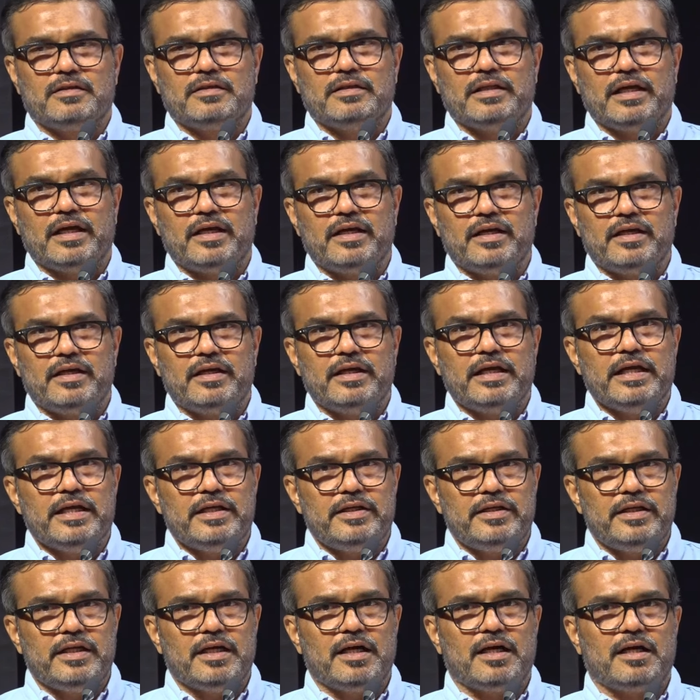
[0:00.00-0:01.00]
the
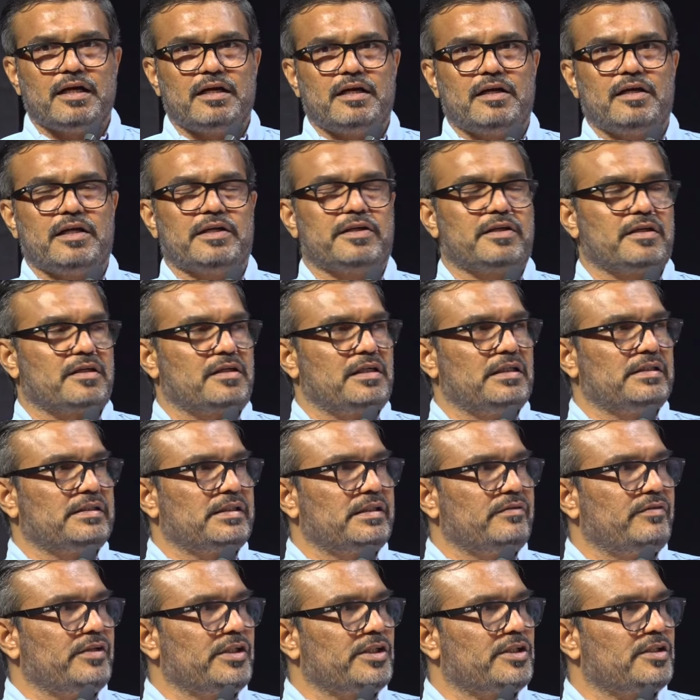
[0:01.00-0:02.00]
area under
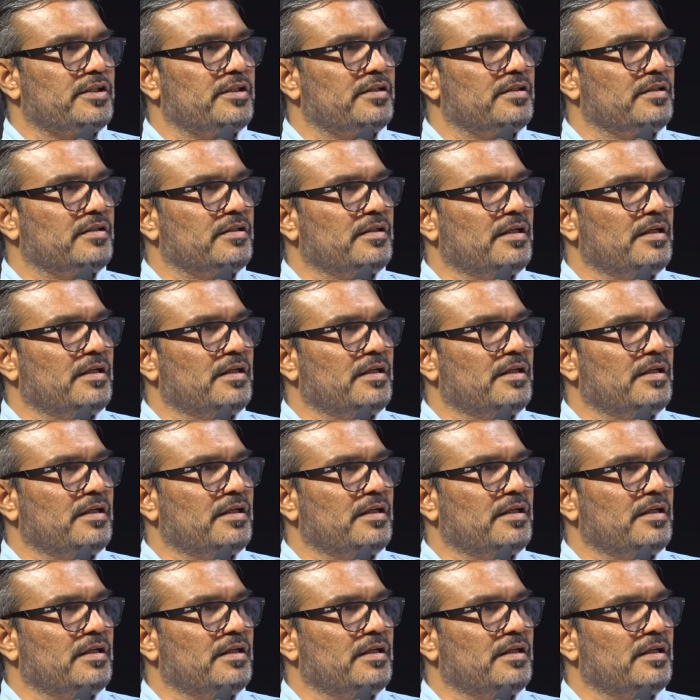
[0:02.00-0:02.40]
cultivation